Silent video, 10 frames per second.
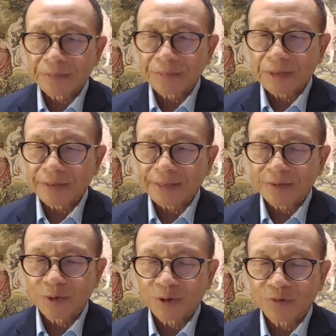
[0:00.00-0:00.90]

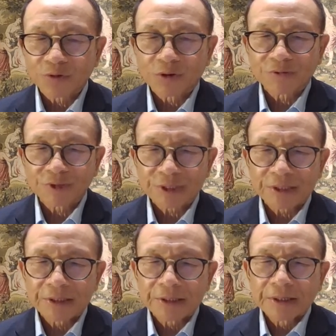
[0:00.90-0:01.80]
technology officer,
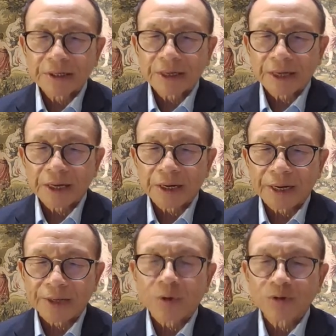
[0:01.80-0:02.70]

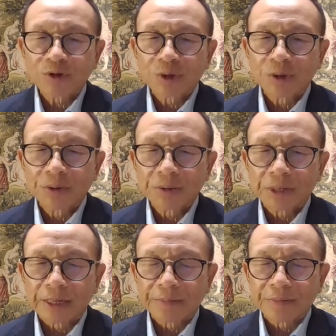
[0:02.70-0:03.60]
and also
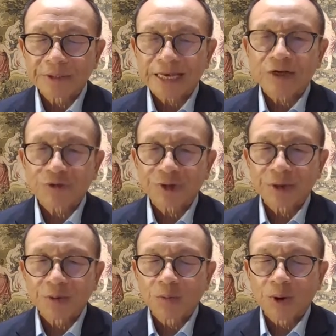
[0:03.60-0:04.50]
sanctioning
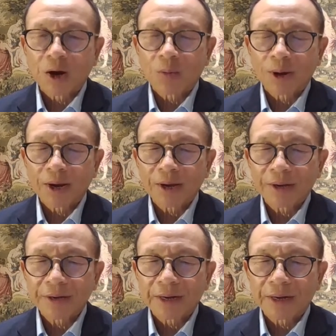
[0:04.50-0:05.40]
Huawei
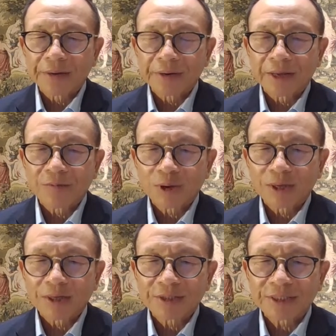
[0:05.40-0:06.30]
left, right,
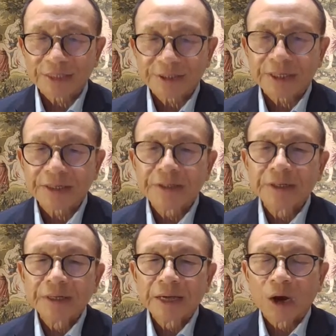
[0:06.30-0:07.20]
and center,
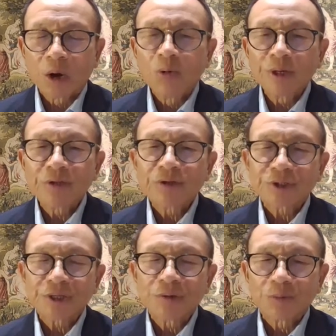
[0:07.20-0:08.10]
only to
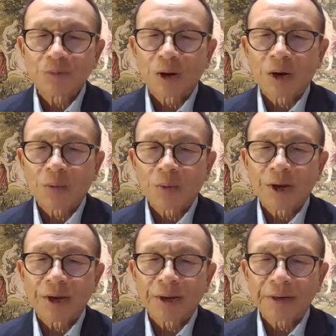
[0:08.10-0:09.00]
see
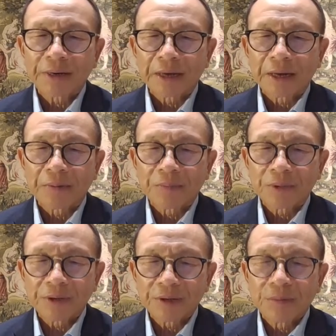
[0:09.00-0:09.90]
Huawei
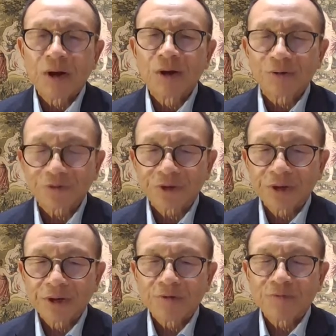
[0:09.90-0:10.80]
emerge
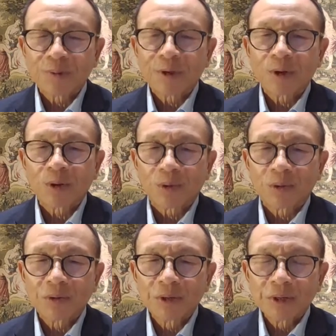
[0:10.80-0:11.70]
from it all,
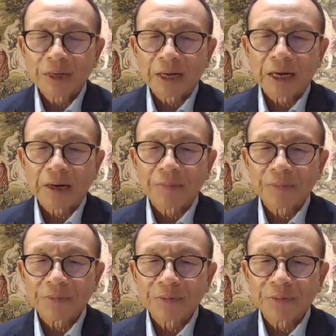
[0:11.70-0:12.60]

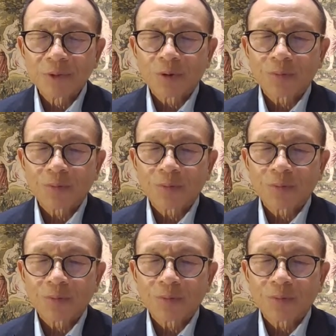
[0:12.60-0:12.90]
not